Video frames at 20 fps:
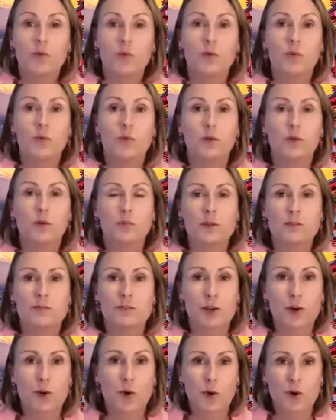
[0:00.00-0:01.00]
will be
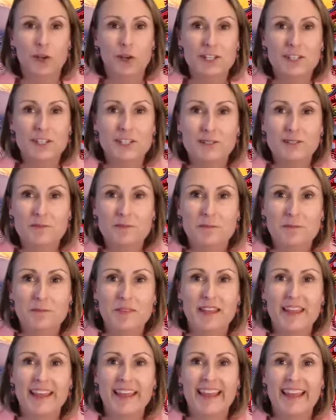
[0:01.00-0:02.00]
recorded,
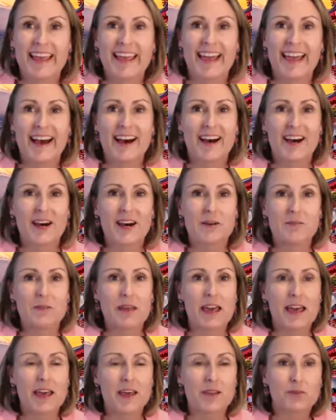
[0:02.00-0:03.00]

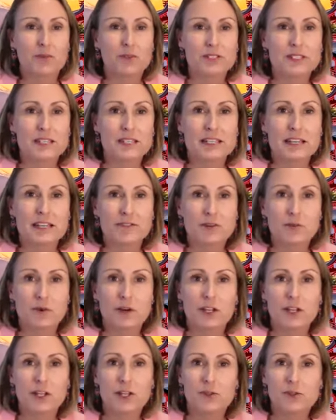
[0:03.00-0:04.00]
and we'll send
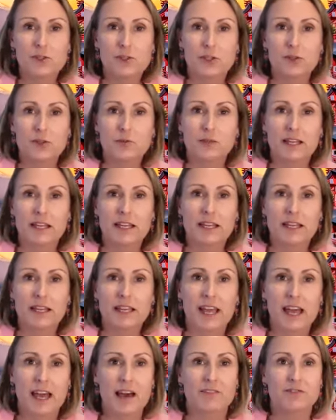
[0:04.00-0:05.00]
everyone a YouTube link
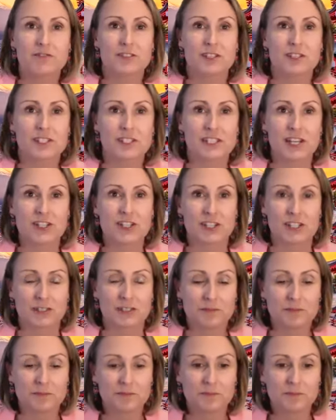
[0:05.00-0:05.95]
after the session.